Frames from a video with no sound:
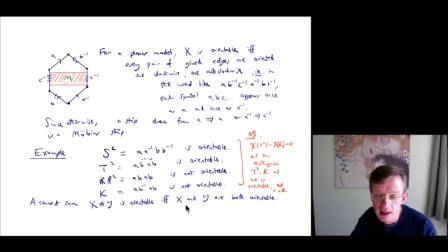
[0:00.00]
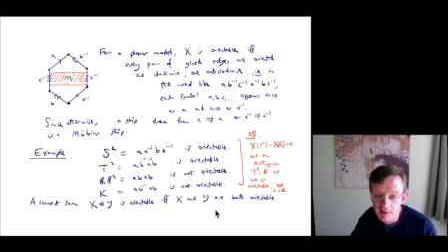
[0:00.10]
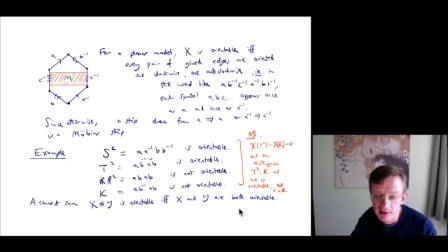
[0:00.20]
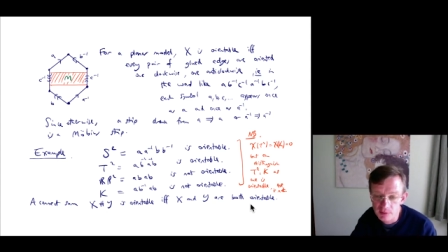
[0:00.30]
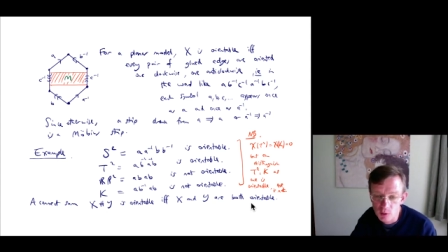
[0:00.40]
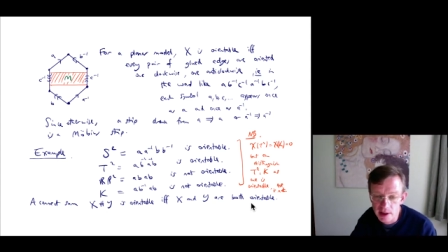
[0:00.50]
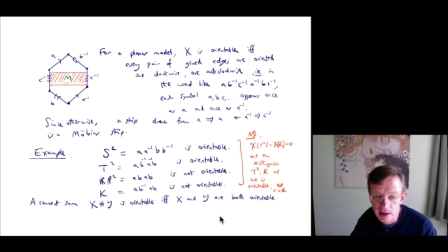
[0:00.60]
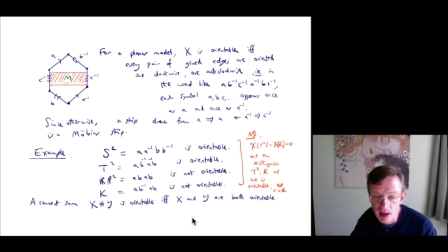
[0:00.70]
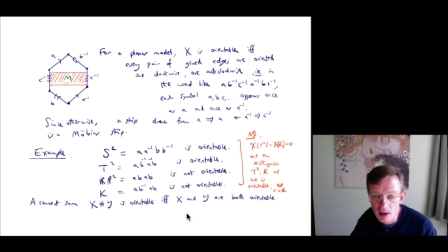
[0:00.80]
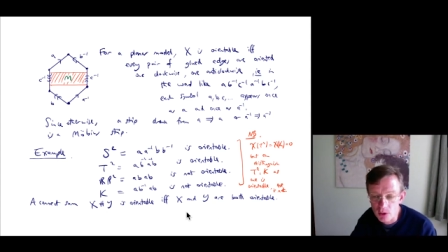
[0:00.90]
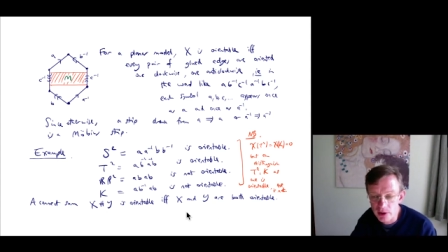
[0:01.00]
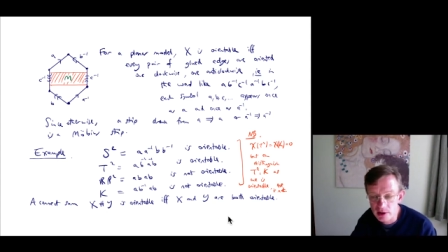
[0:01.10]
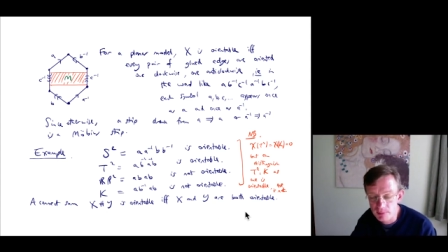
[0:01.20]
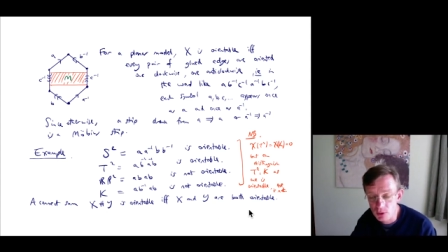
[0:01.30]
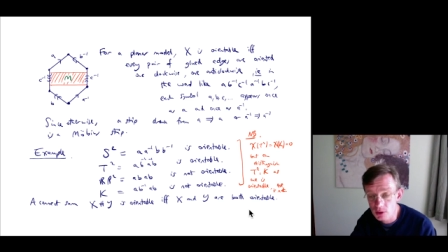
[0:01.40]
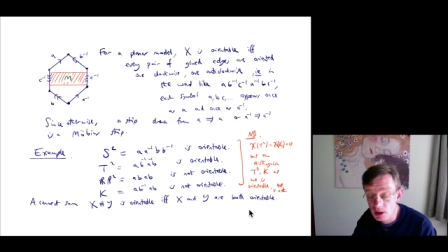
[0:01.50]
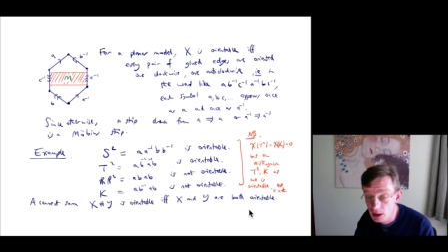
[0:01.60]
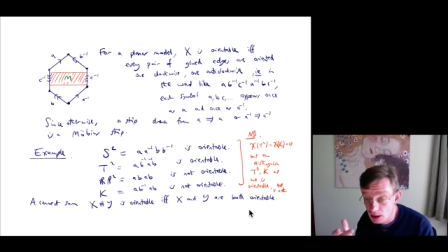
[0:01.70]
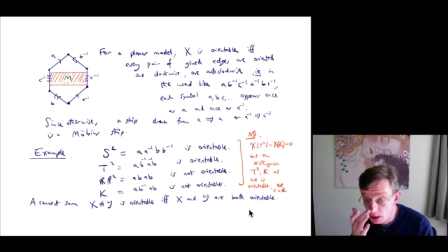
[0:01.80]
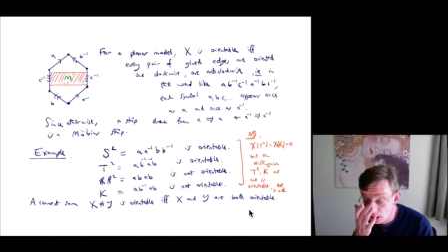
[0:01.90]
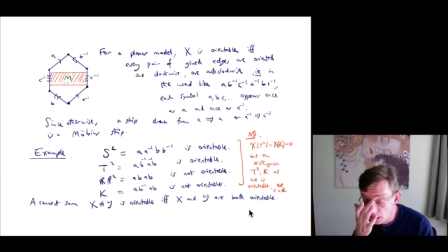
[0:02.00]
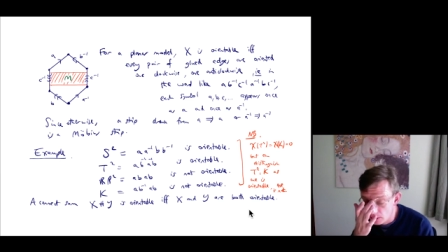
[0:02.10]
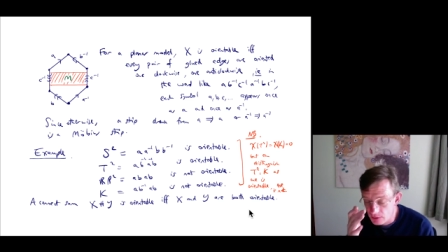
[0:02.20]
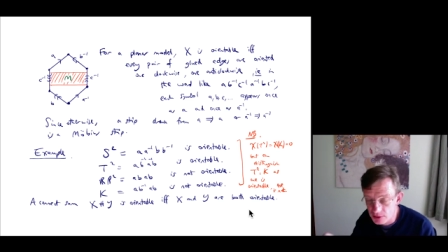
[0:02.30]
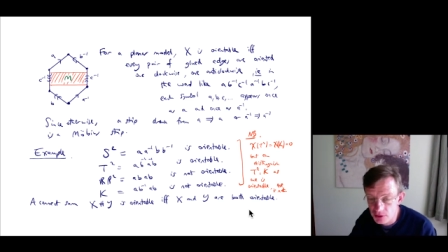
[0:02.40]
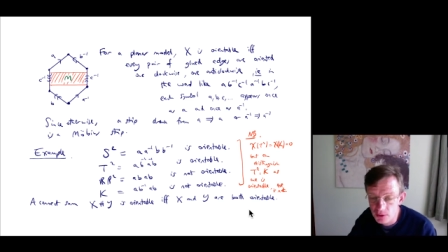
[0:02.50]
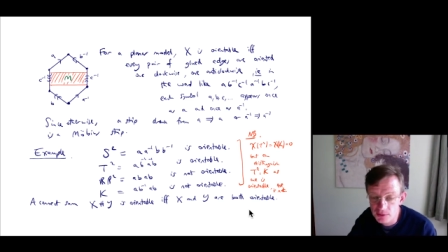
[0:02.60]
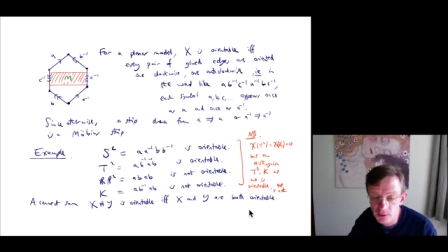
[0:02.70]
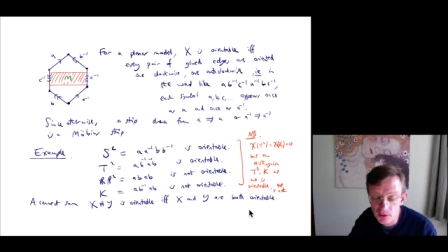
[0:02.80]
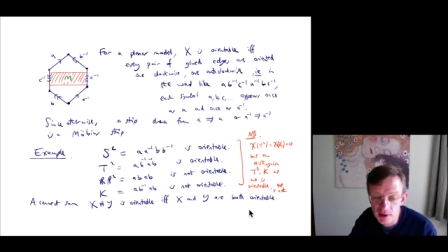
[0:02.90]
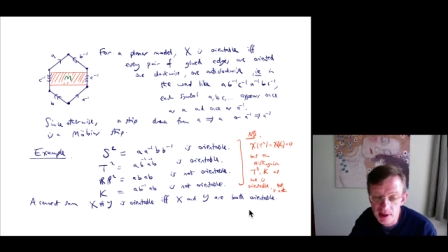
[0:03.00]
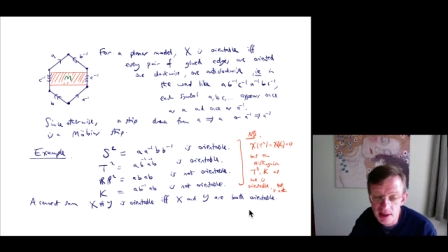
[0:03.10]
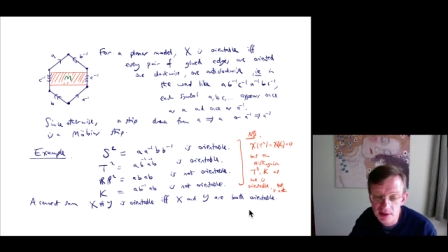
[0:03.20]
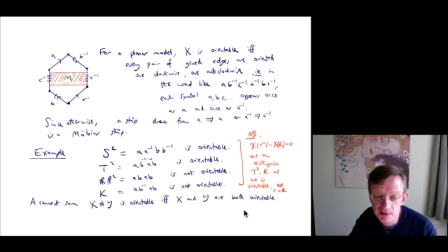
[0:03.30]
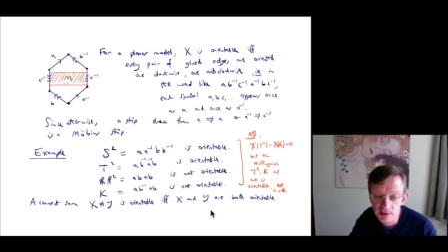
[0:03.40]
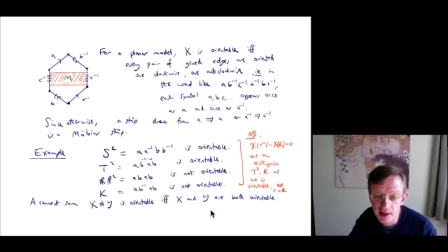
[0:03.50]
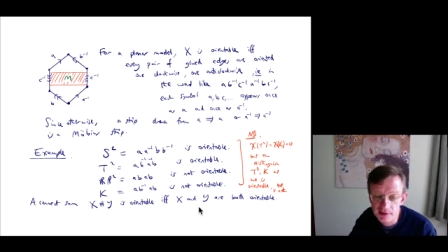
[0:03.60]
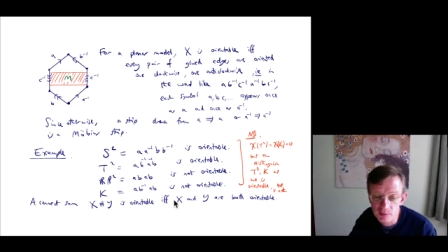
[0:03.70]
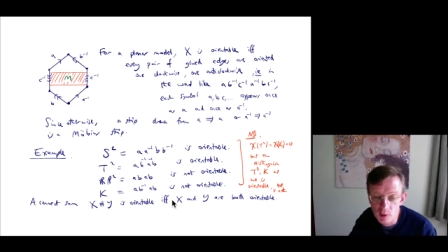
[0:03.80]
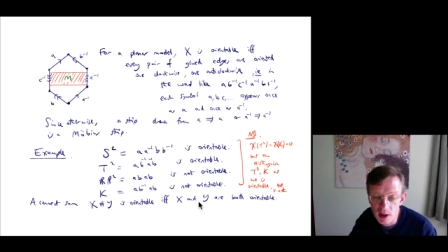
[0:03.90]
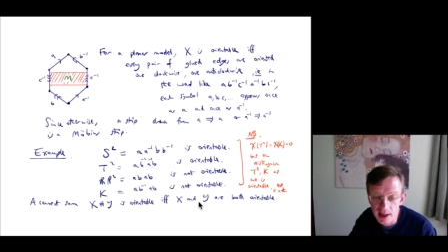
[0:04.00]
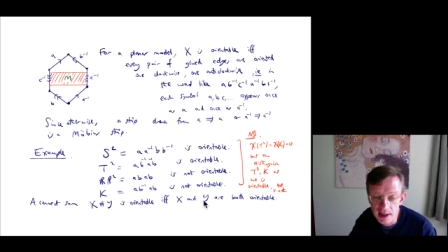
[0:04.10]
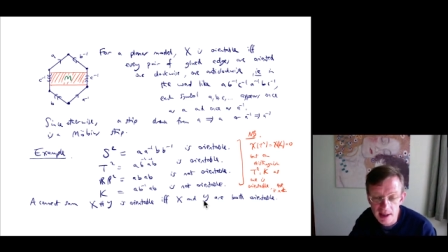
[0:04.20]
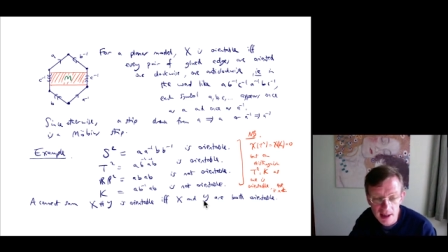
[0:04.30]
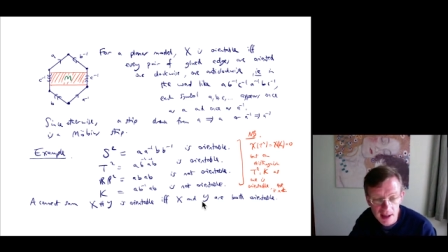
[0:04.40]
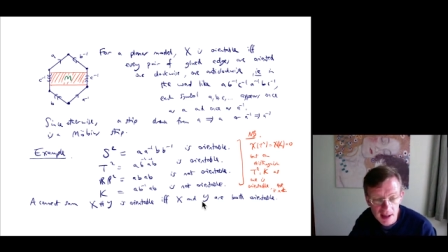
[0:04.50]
If x and y are orientable, you can choose orientations on X and Y,